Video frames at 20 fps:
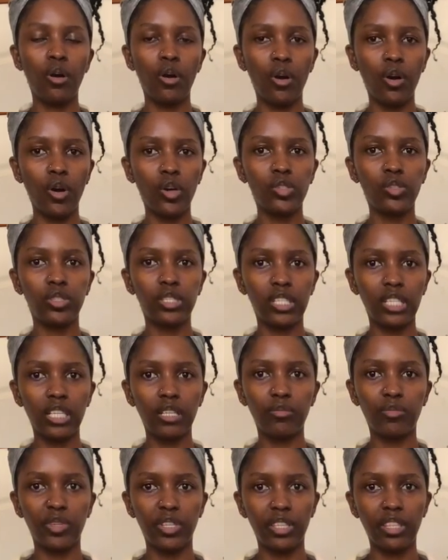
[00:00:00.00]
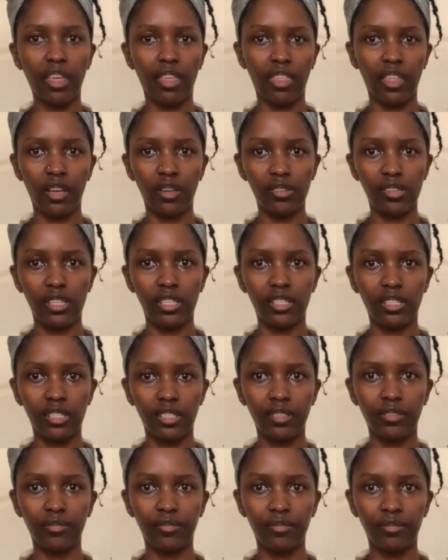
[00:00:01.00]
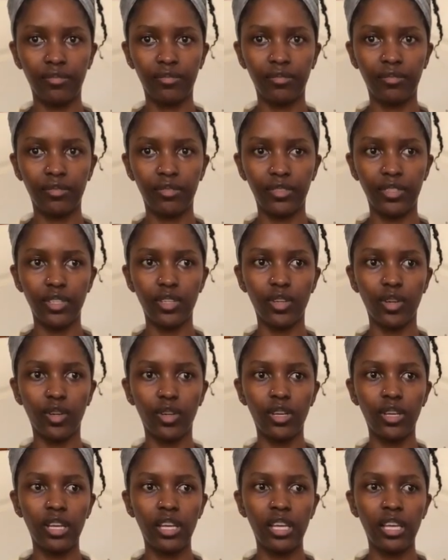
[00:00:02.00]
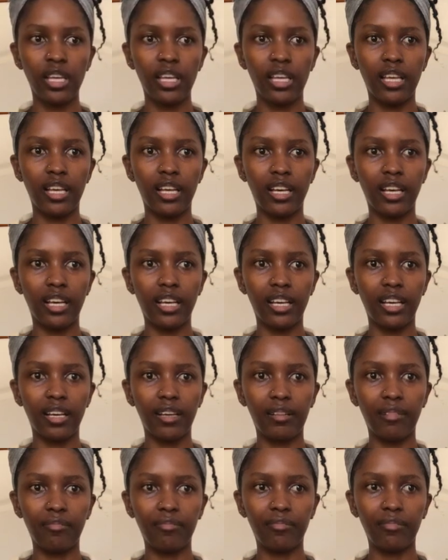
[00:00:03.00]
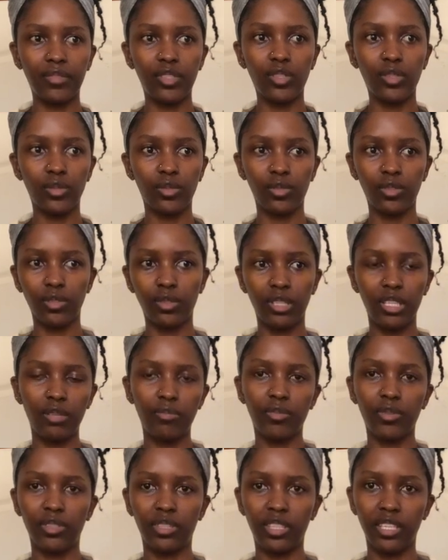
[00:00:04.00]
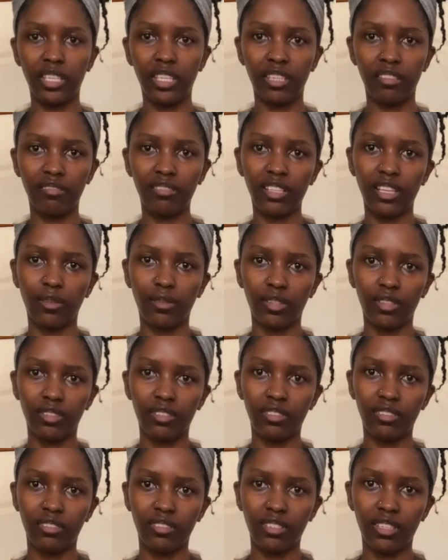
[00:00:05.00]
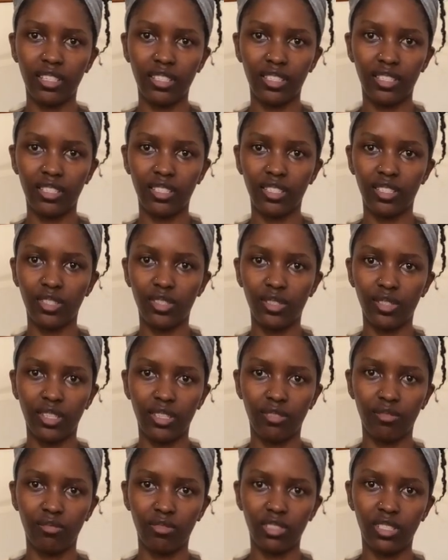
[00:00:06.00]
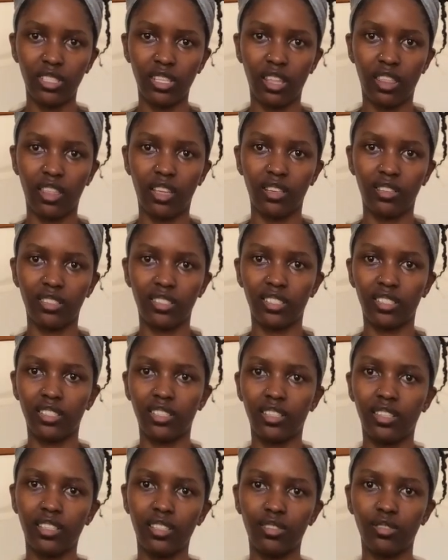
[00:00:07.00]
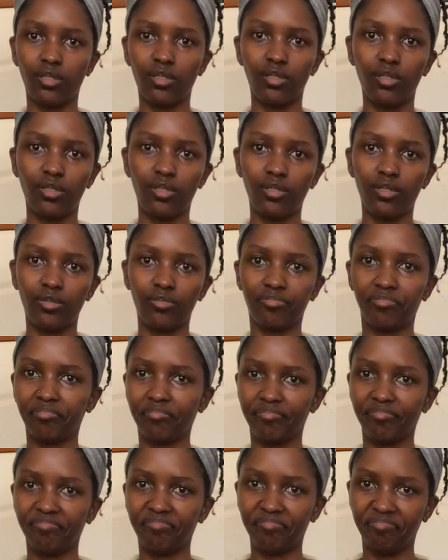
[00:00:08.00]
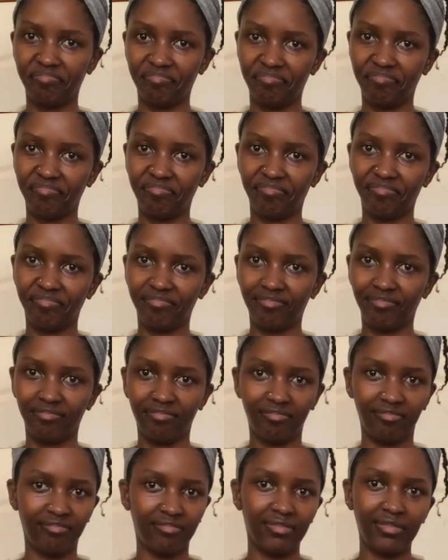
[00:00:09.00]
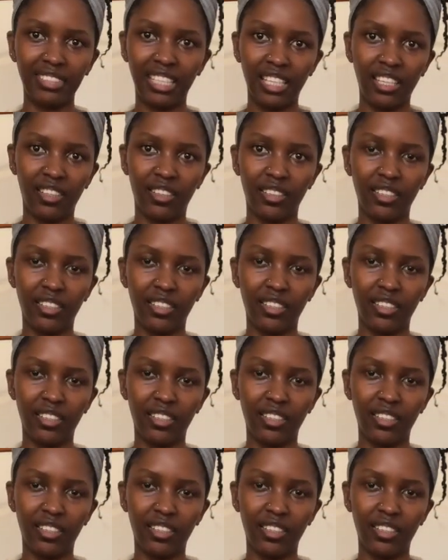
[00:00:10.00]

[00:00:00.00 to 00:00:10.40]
or to celebrate the 1,000, you know. So the only birthday gift I want is just to reach 1,000. That's all. You